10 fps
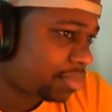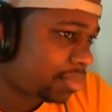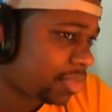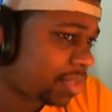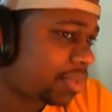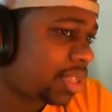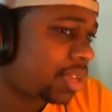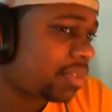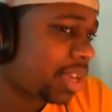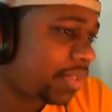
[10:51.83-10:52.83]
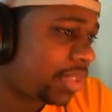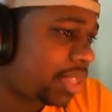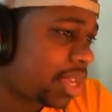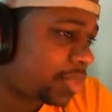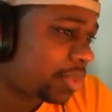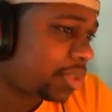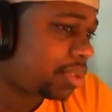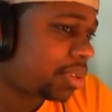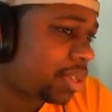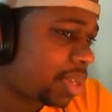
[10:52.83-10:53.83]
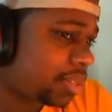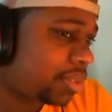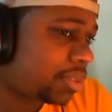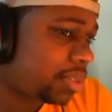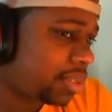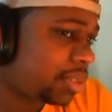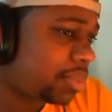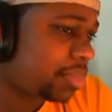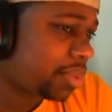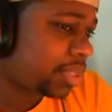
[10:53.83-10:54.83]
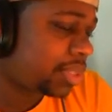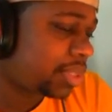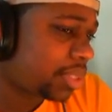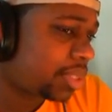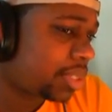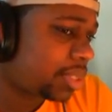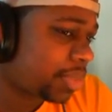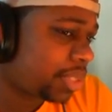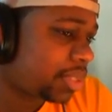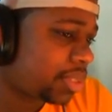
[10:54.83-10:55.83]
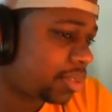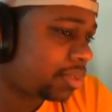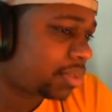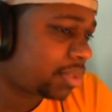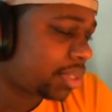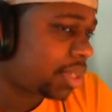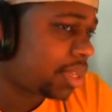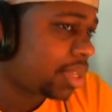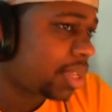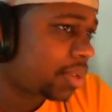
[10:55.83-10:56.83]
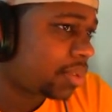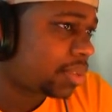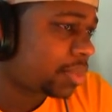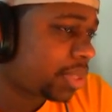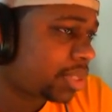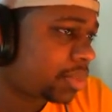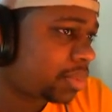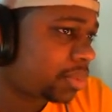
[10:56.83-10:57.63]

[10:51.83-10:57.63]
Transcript: When they arrived at the hospital, the doctor seized the boy and said, That's my son. How is this possible?